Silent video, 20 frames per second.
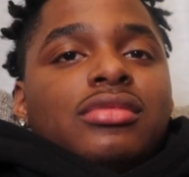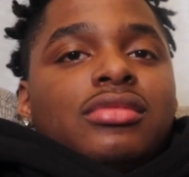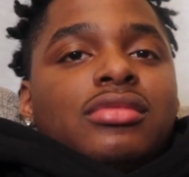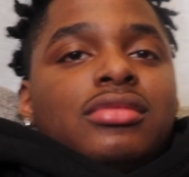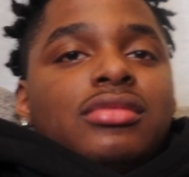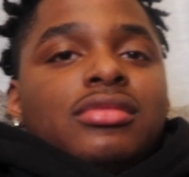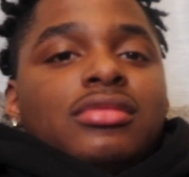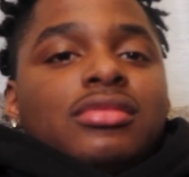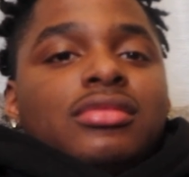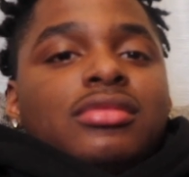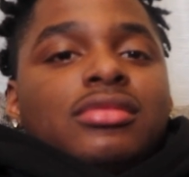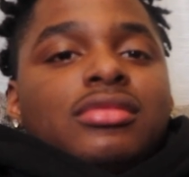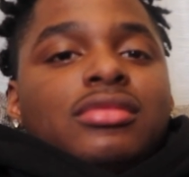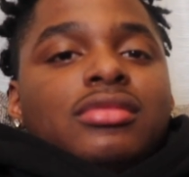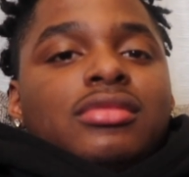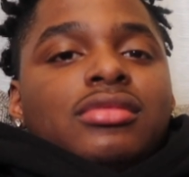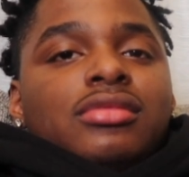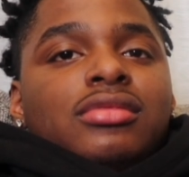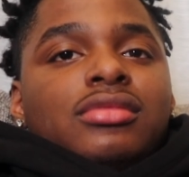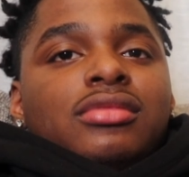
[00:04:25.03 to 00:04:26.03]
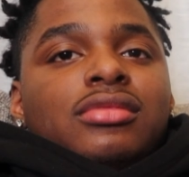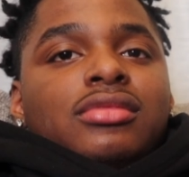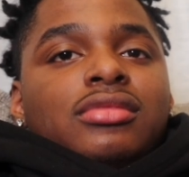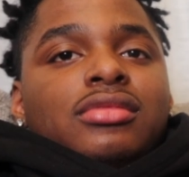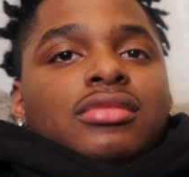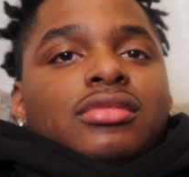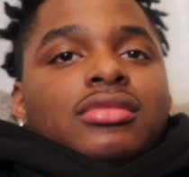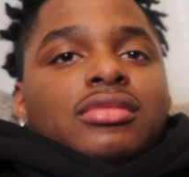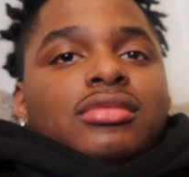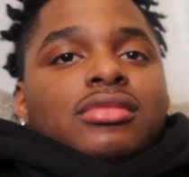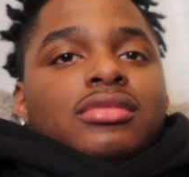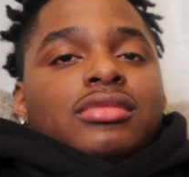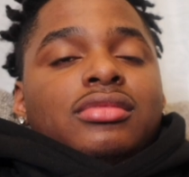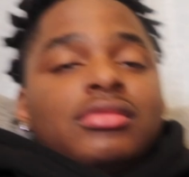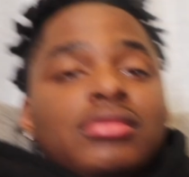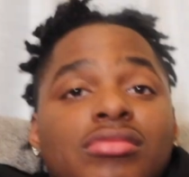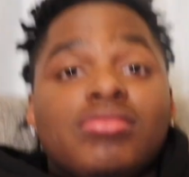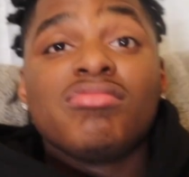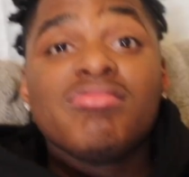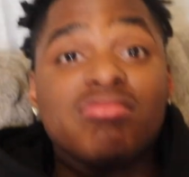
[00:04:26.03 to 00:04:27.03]
It's not about that.
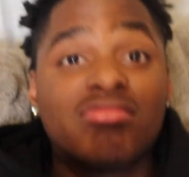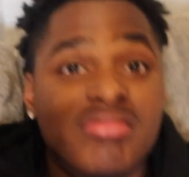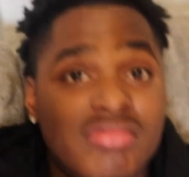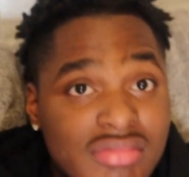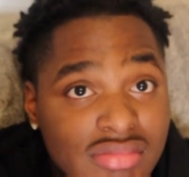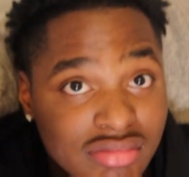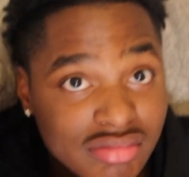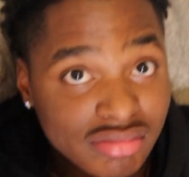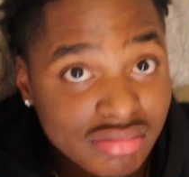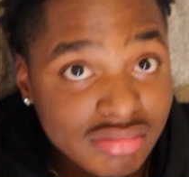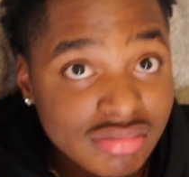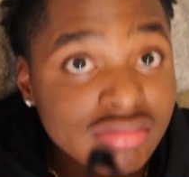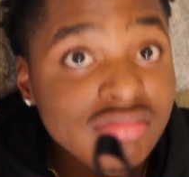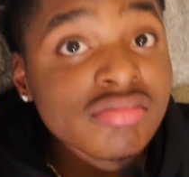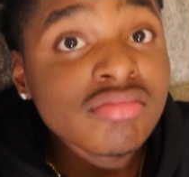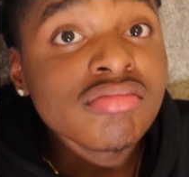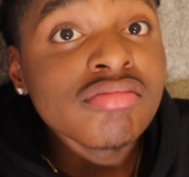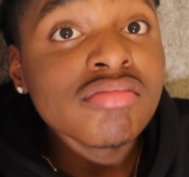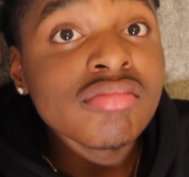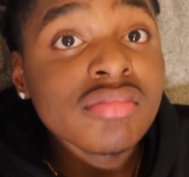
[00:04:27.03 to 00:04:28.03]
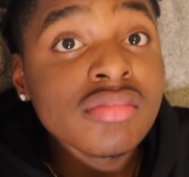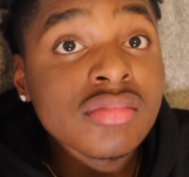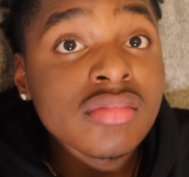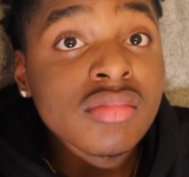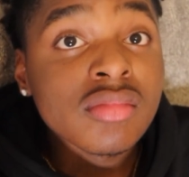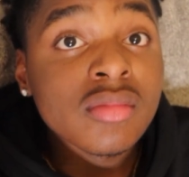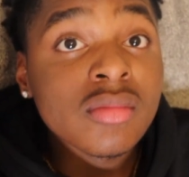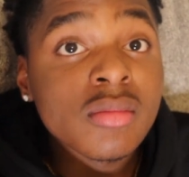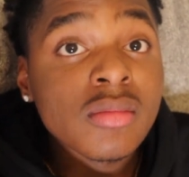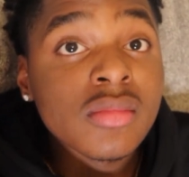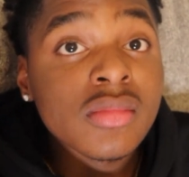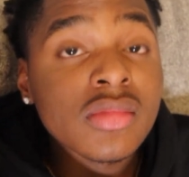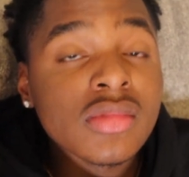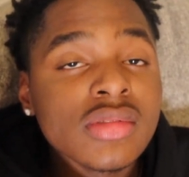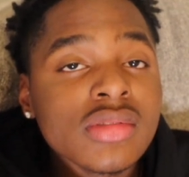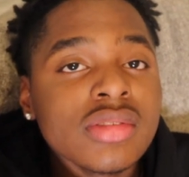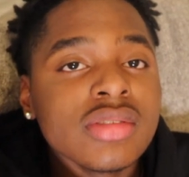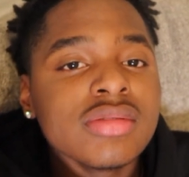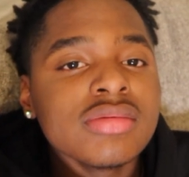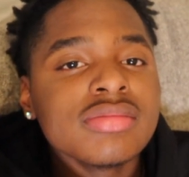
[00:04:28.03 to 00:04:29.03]
I want them to know the real me. I
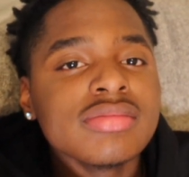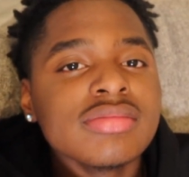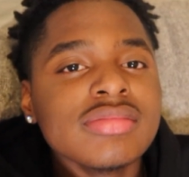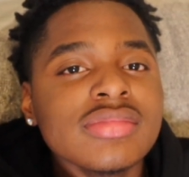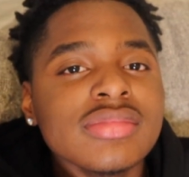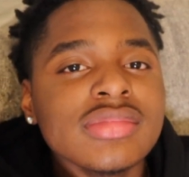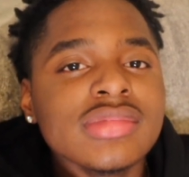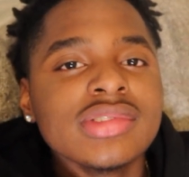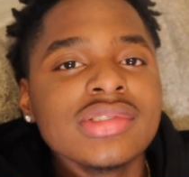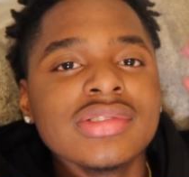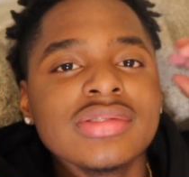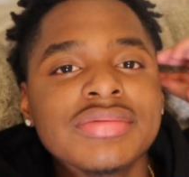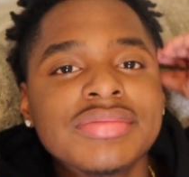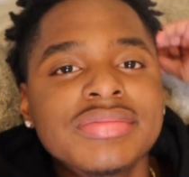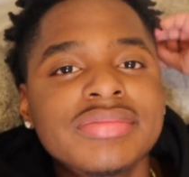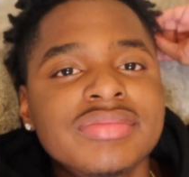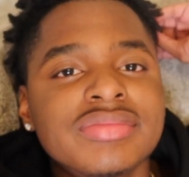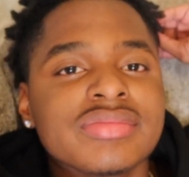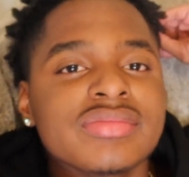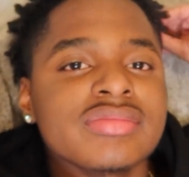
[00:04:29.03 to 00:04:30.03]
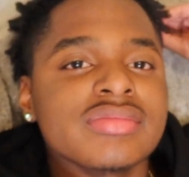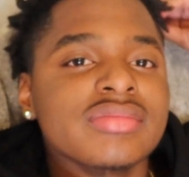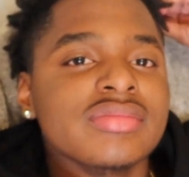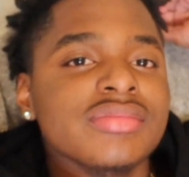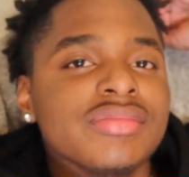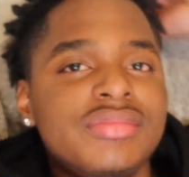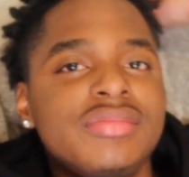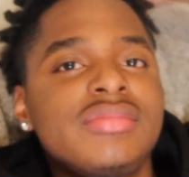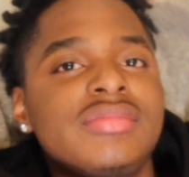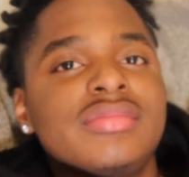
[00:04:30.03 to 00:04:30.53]
don't want them to always see me dancing.